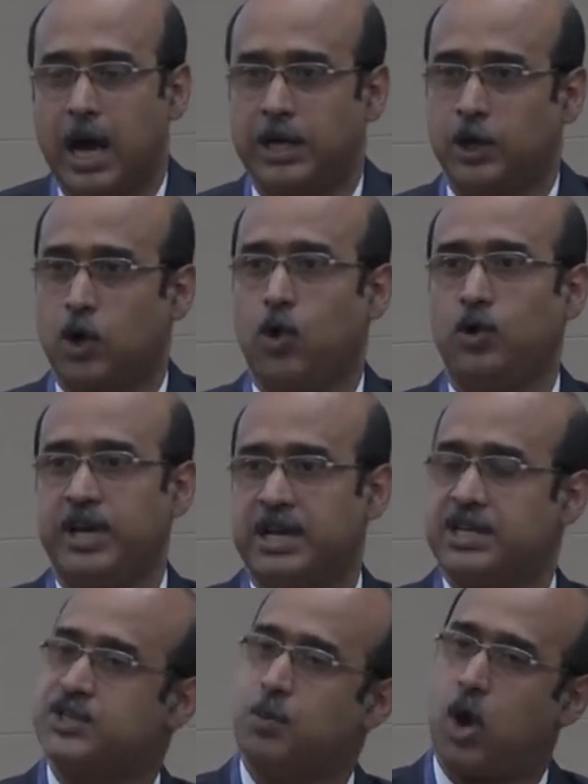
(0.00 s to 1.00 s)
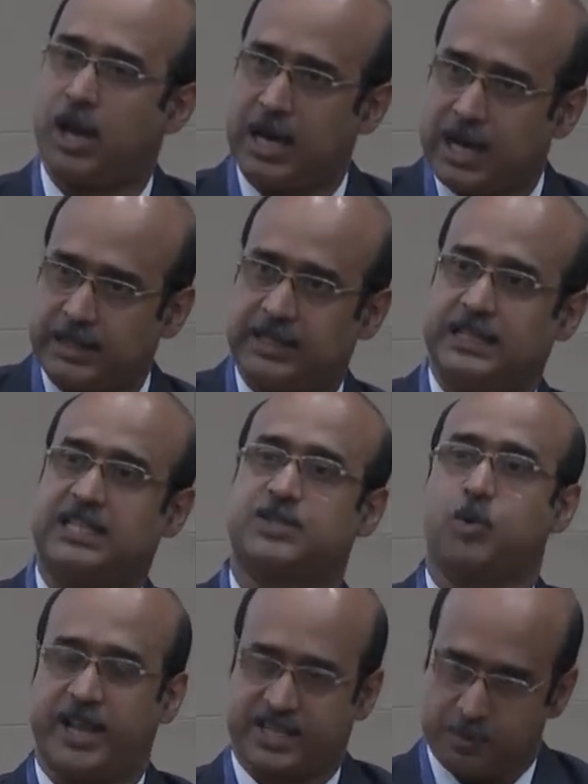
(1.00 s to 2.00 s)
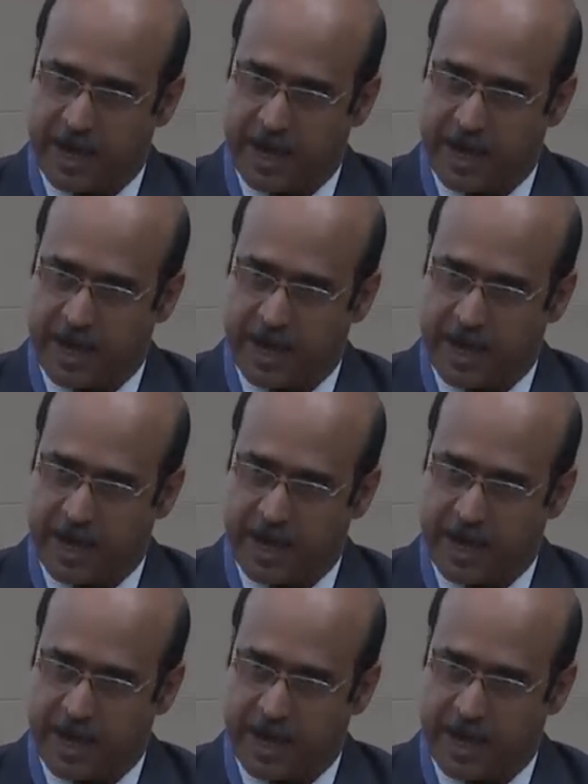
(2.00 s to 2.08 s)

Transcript: Anoronian, smaller than the smallest,